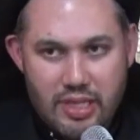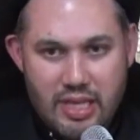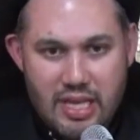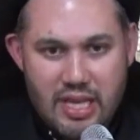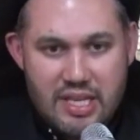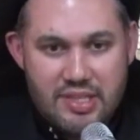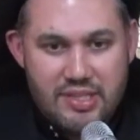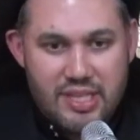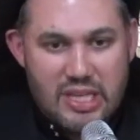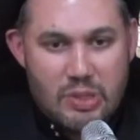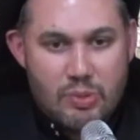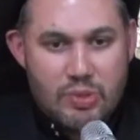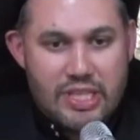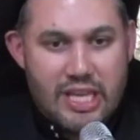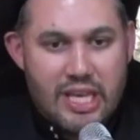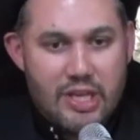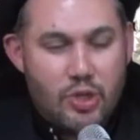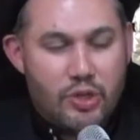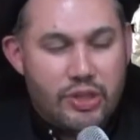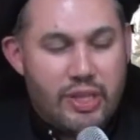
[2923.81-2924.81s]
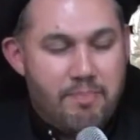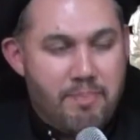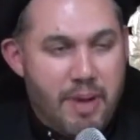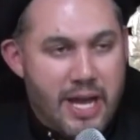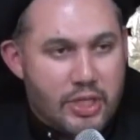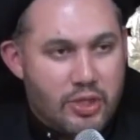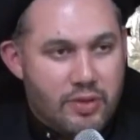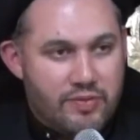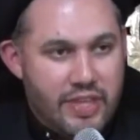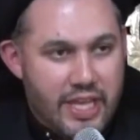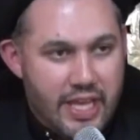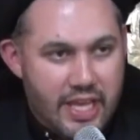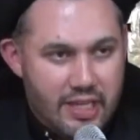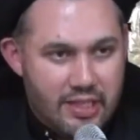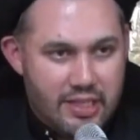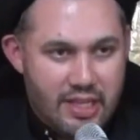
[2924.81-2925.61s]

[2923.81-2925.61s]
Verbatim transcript: Said he was hit on the back of the head.